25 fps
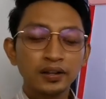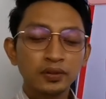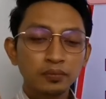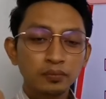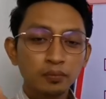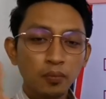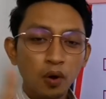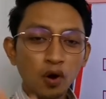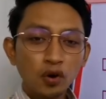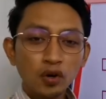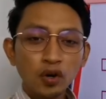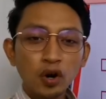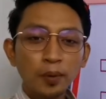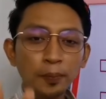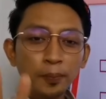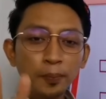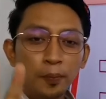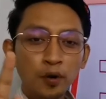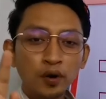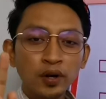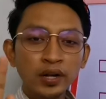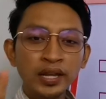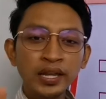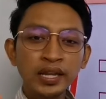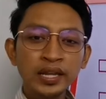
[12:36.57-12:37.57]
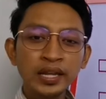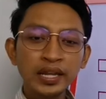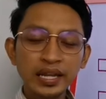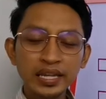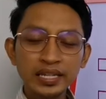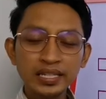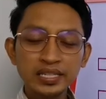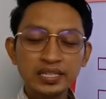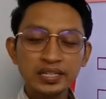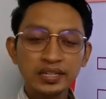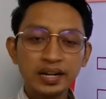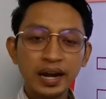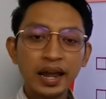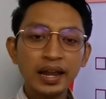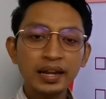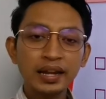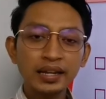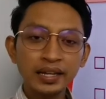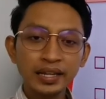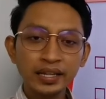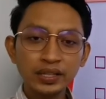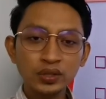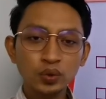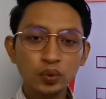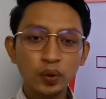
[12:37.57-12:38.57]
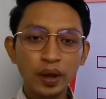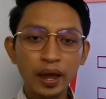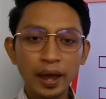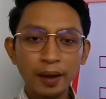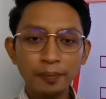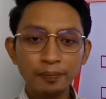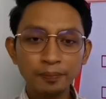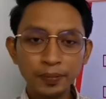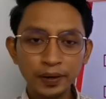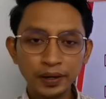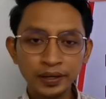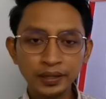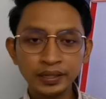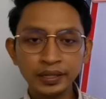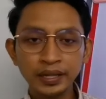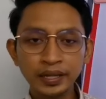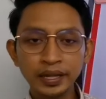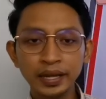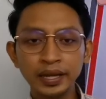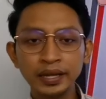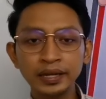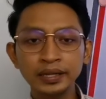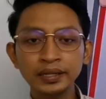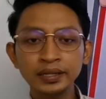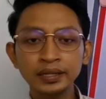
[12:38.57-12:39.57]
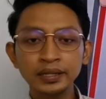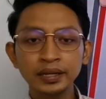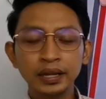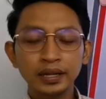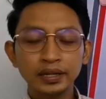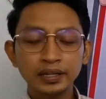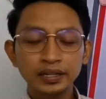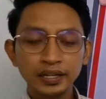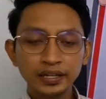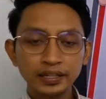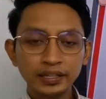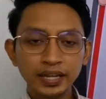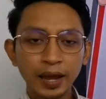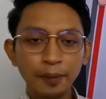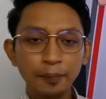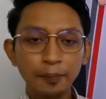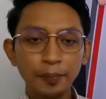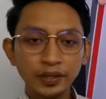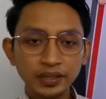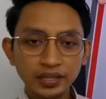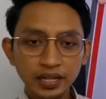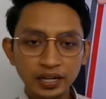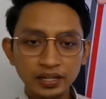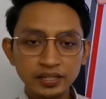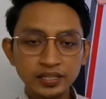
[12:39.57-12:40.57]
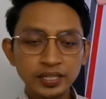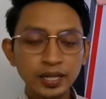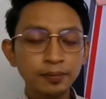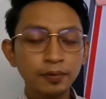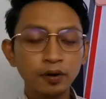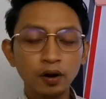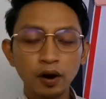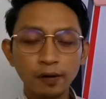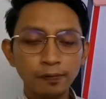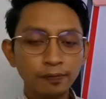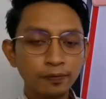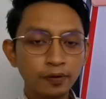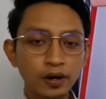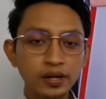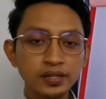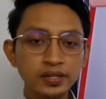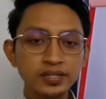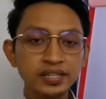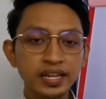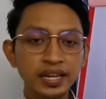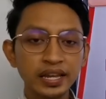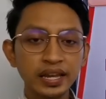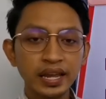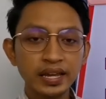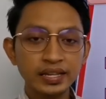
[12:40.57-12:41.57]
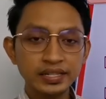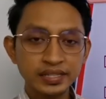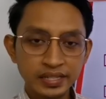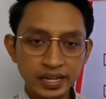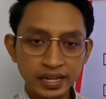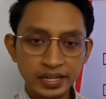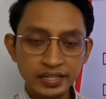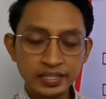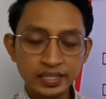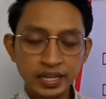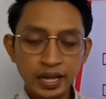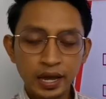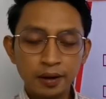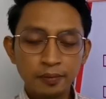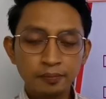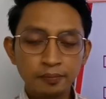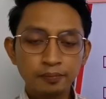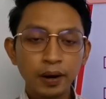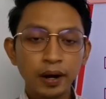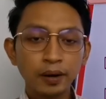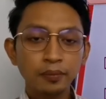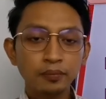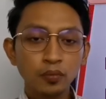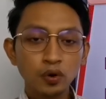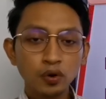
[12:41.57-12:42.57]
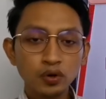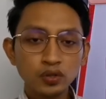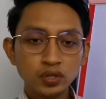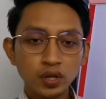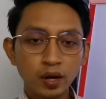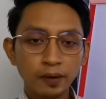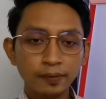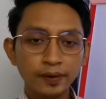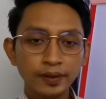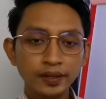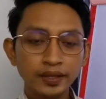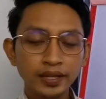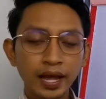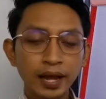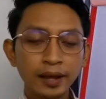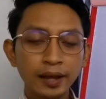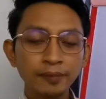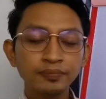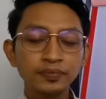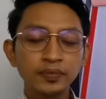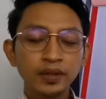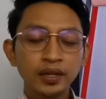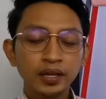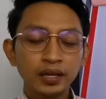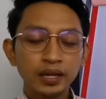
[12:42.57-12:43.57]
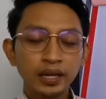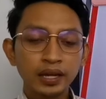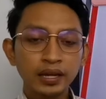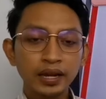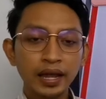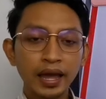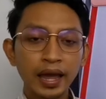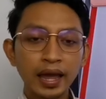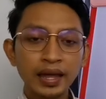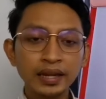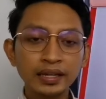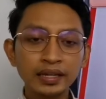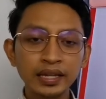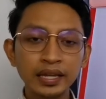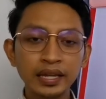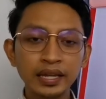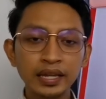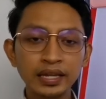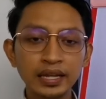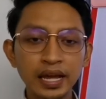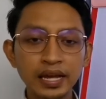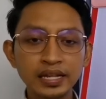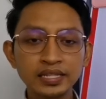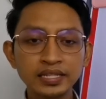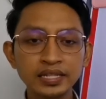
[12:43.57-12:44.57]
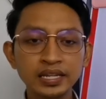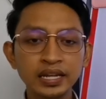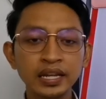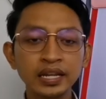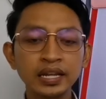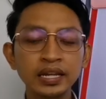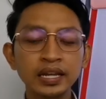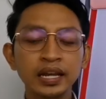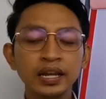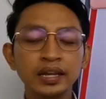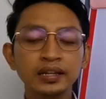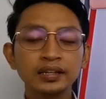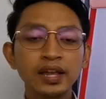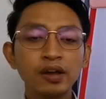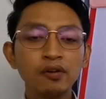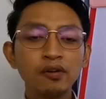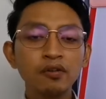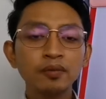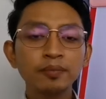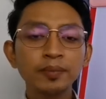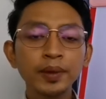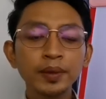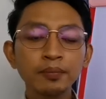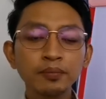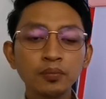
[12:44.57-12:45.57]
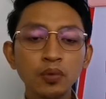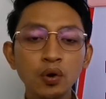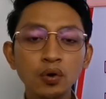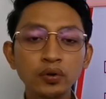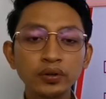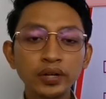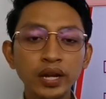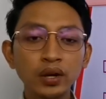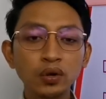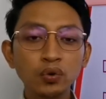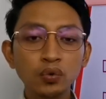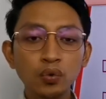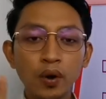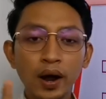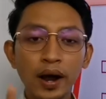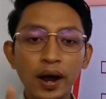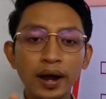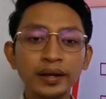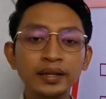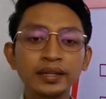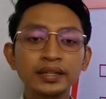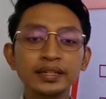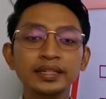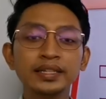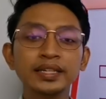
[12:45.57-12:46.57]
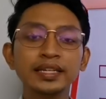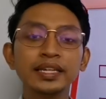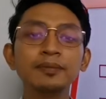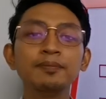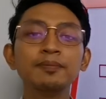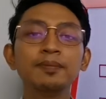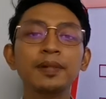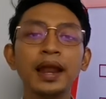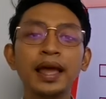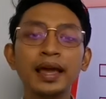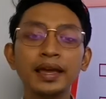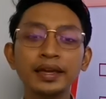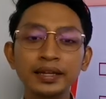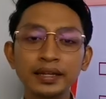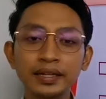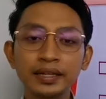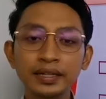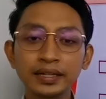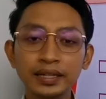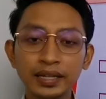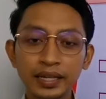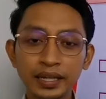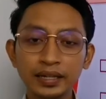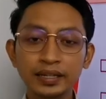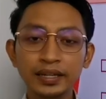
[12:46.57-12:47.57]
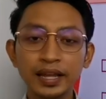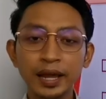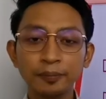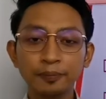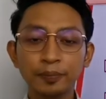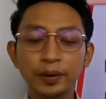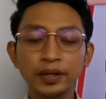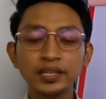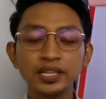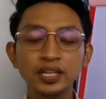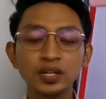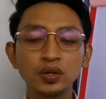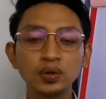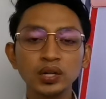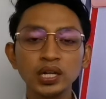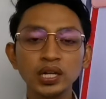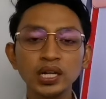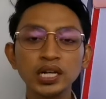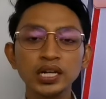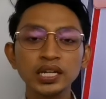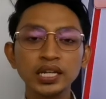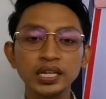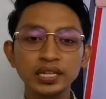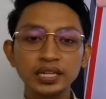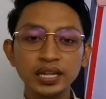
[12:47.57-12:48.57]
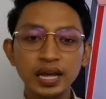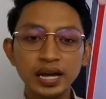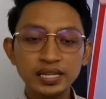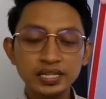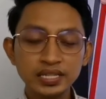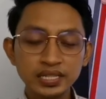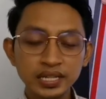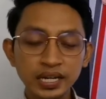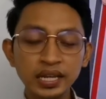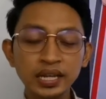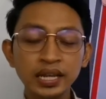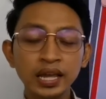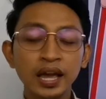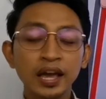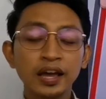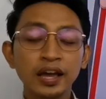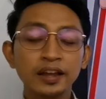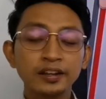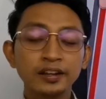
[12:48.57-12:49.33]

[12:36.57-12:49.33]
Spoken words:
Monopoly is rarely to happen in the capitalism. Of course, they exist, but most of the time in any industry, there will be more than one key player in that particular industry.